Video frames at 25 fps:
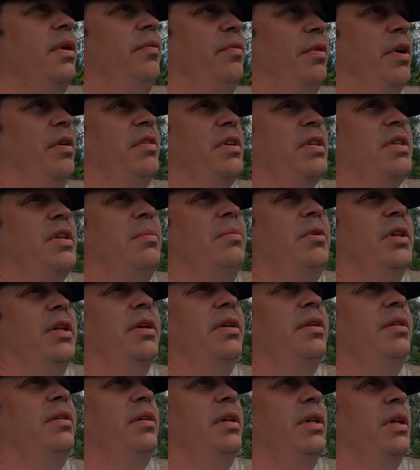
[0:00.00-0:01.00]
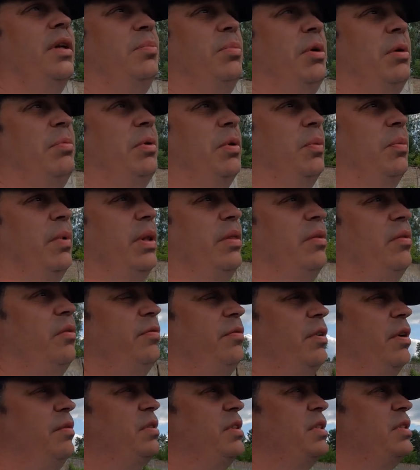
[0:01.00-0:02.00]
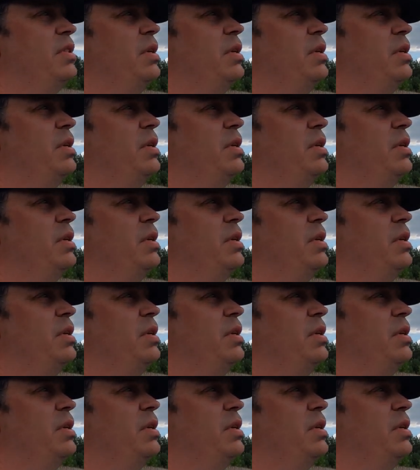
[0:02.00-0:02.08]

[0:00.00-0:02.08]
are very similar. You know, people went through very